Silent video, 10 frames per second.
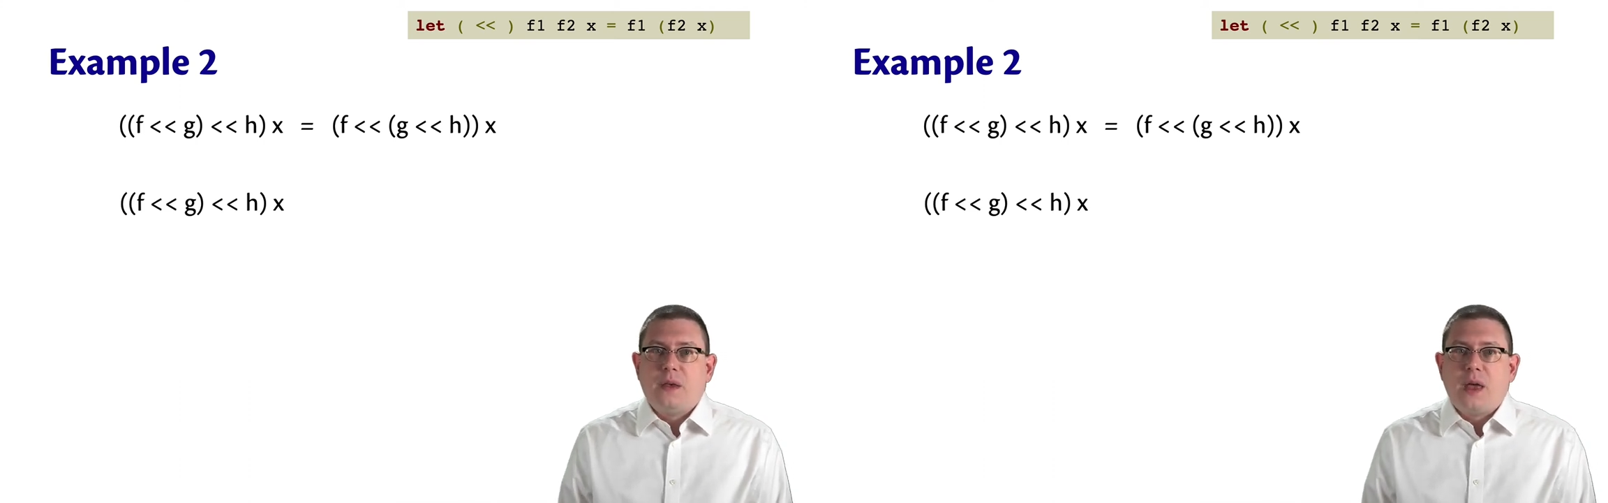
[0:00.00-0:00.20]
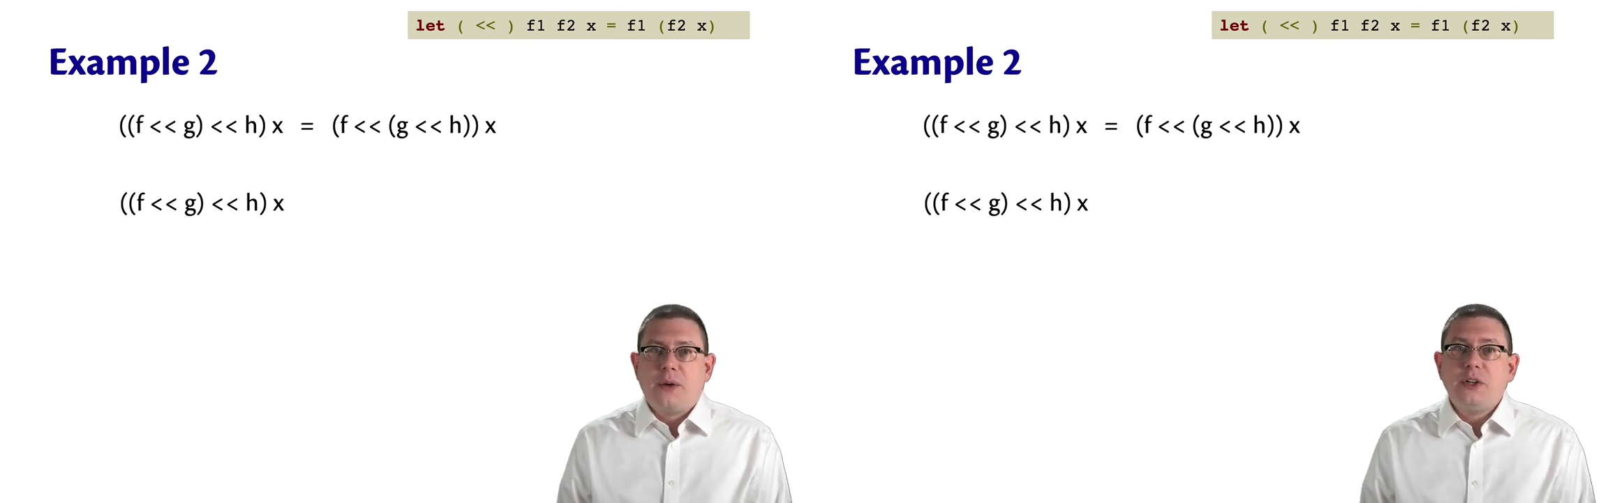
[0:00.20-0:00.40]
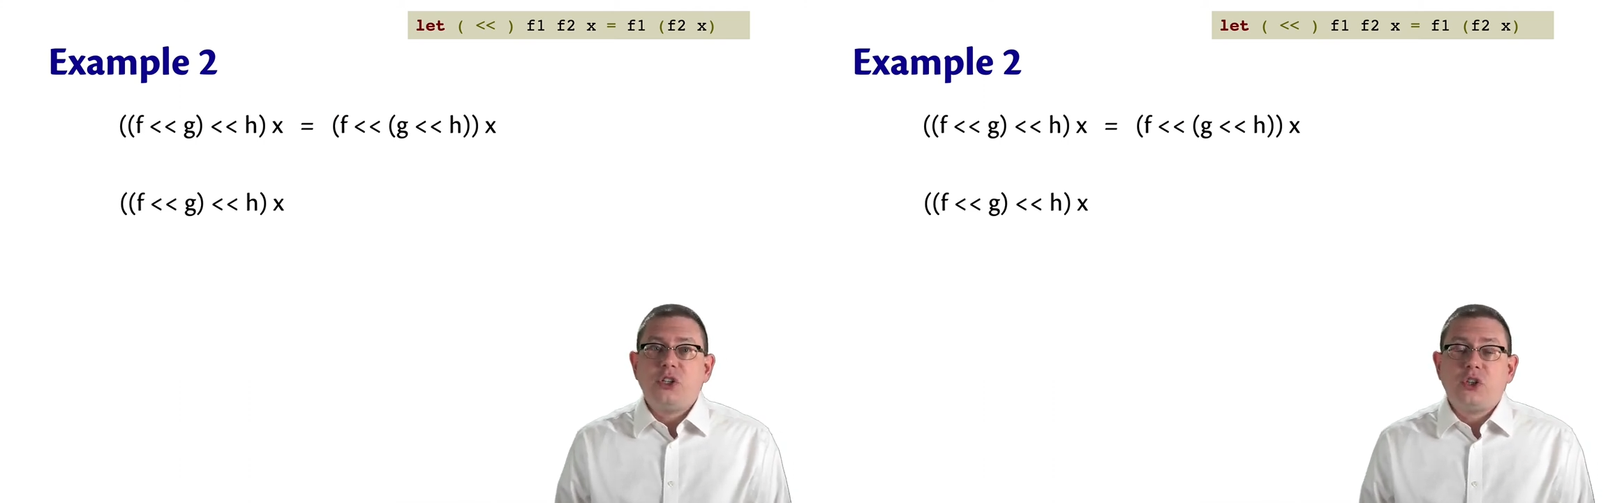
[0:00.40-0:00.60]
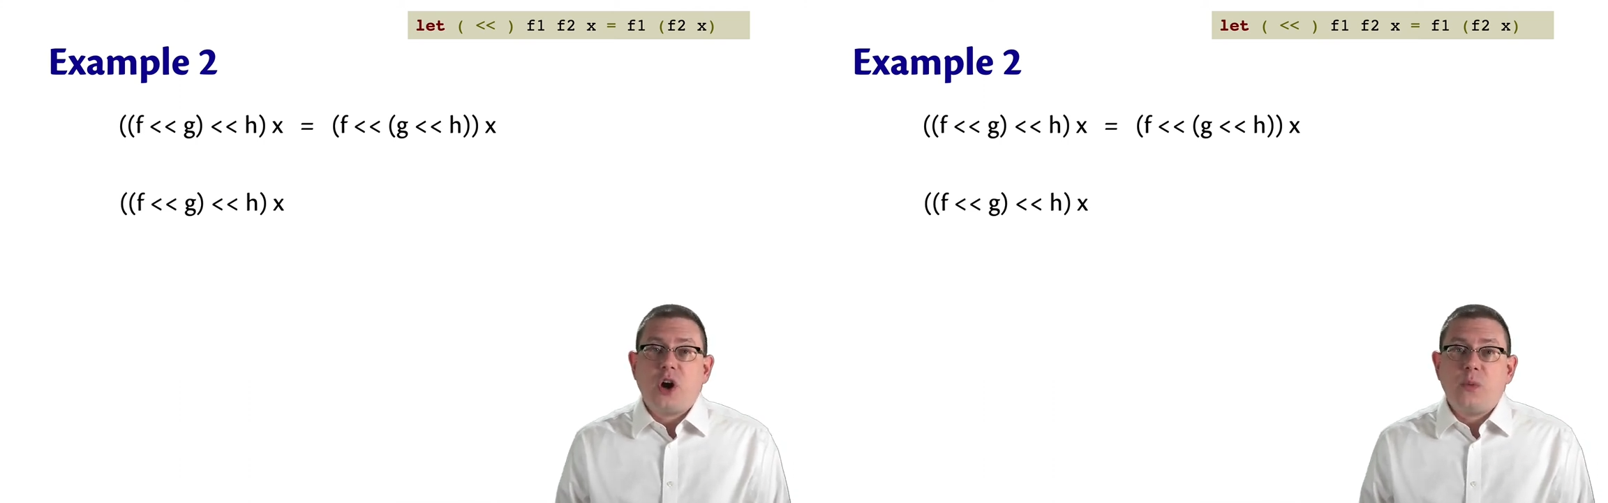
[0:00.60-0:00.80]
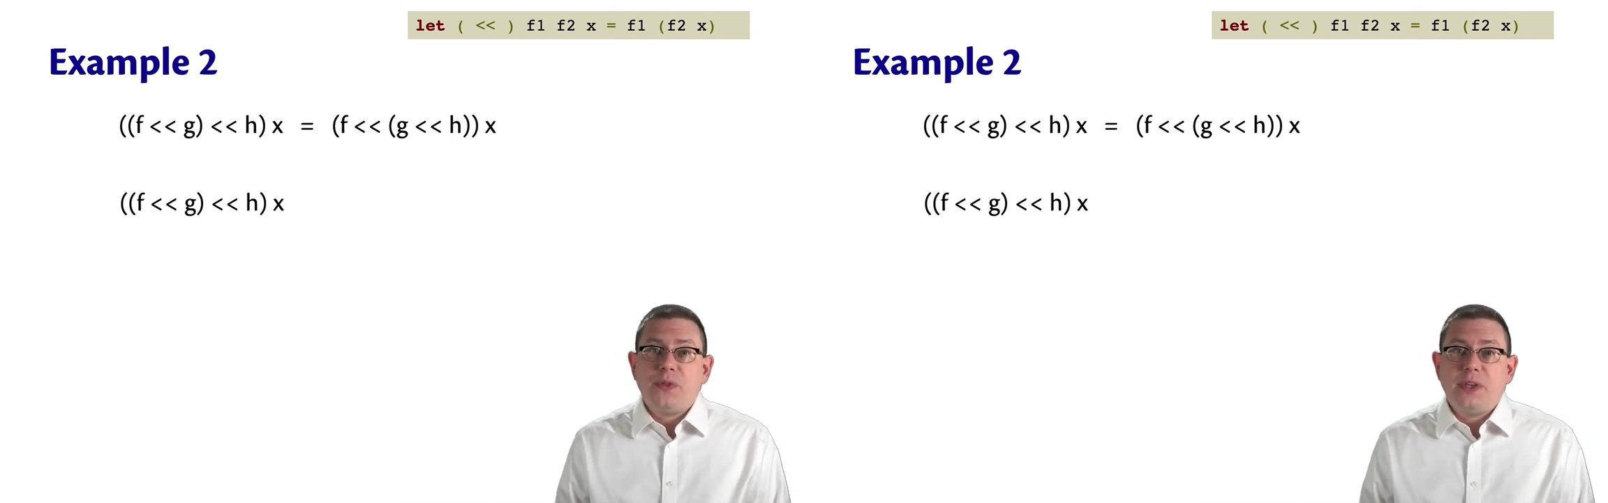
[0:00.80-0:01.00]
I'm going to
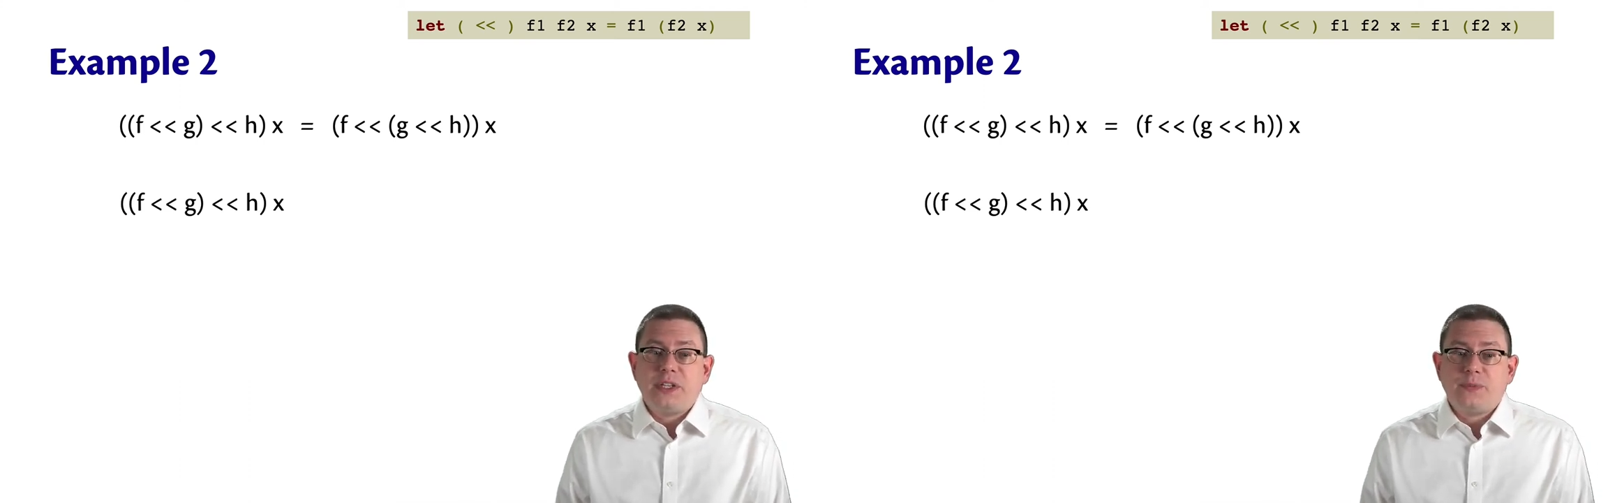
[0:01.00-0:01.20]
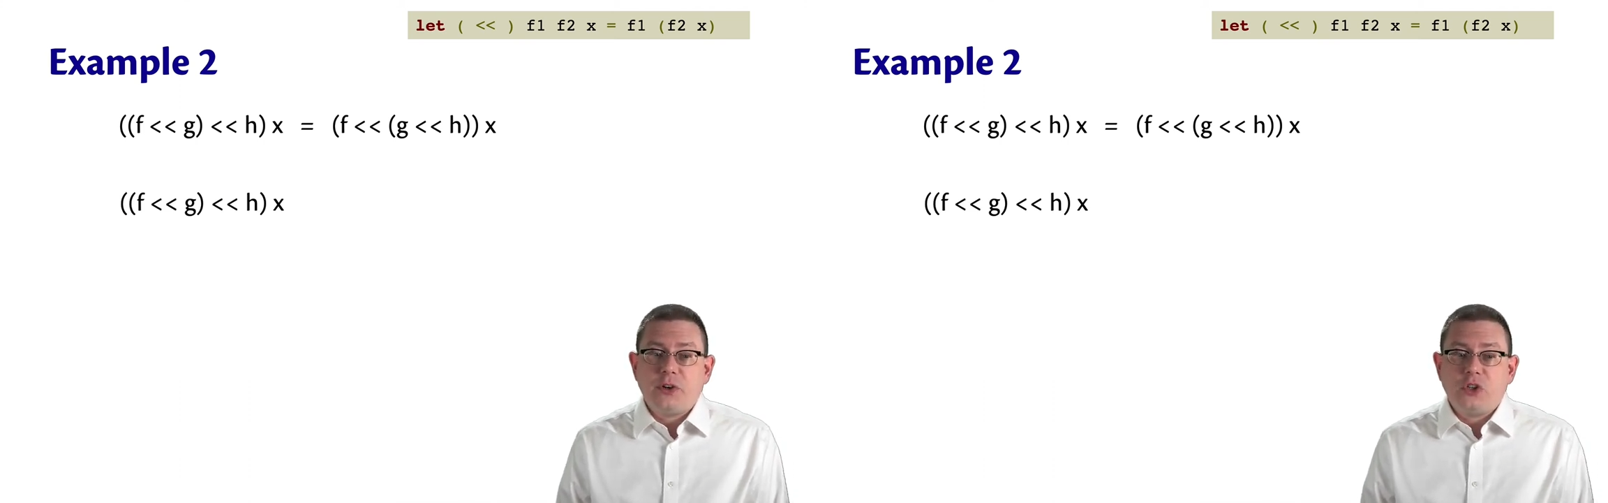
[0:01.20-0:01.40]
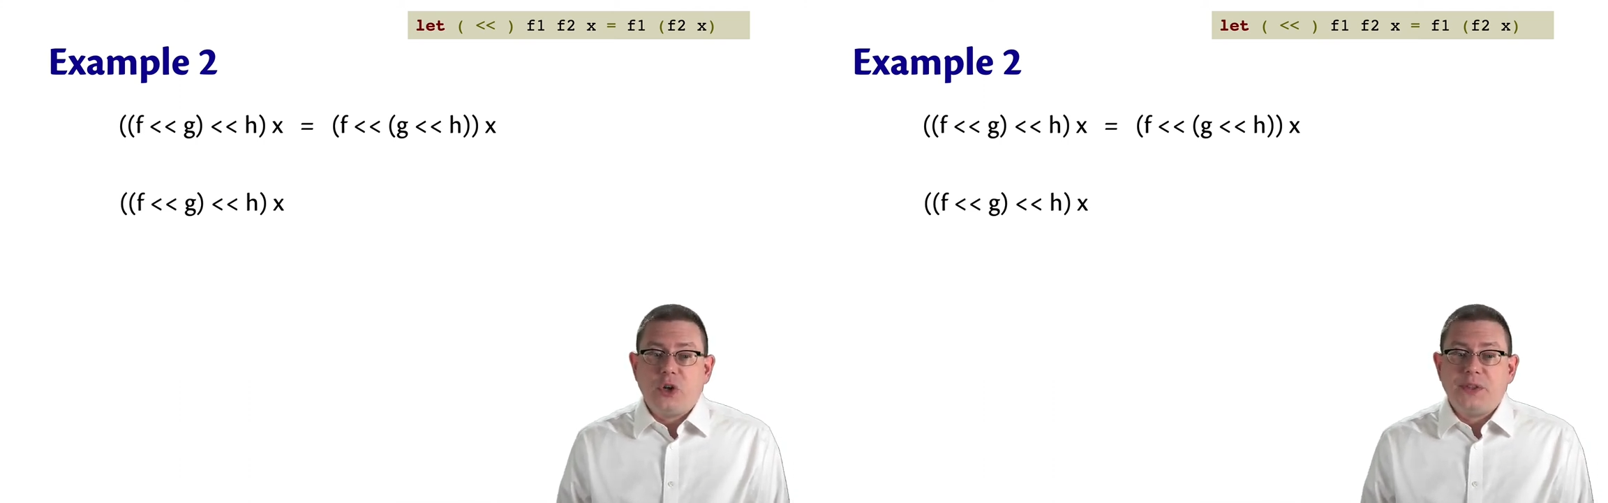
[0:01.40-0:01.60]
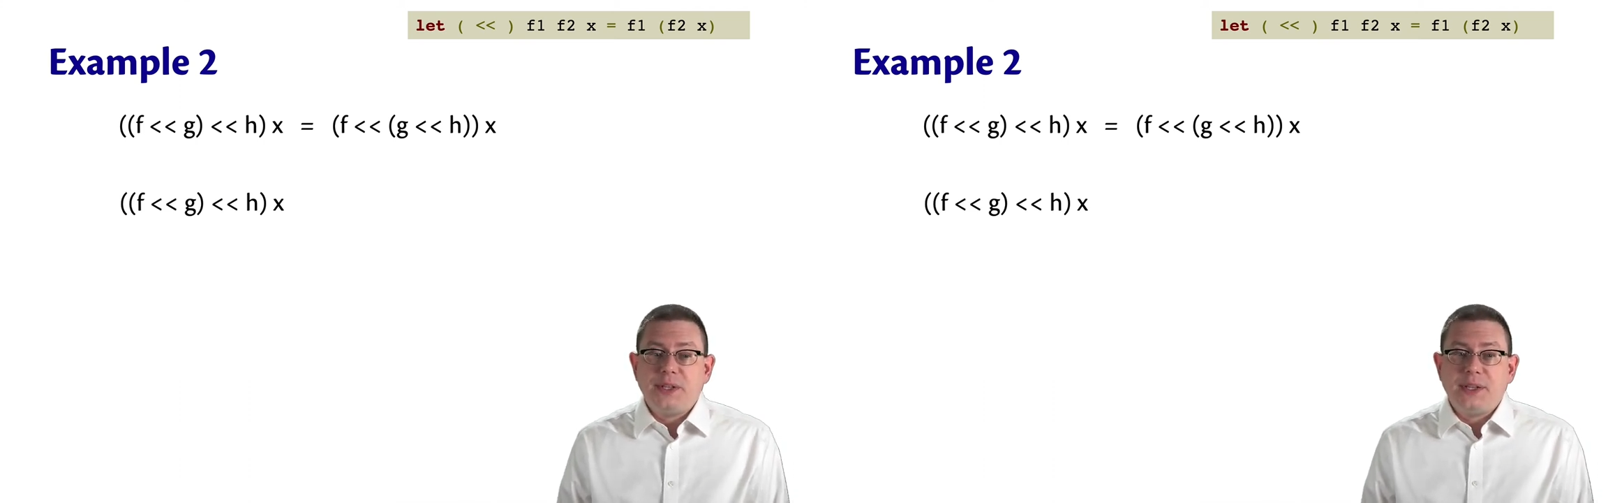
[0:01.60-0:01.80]
start with the expression on the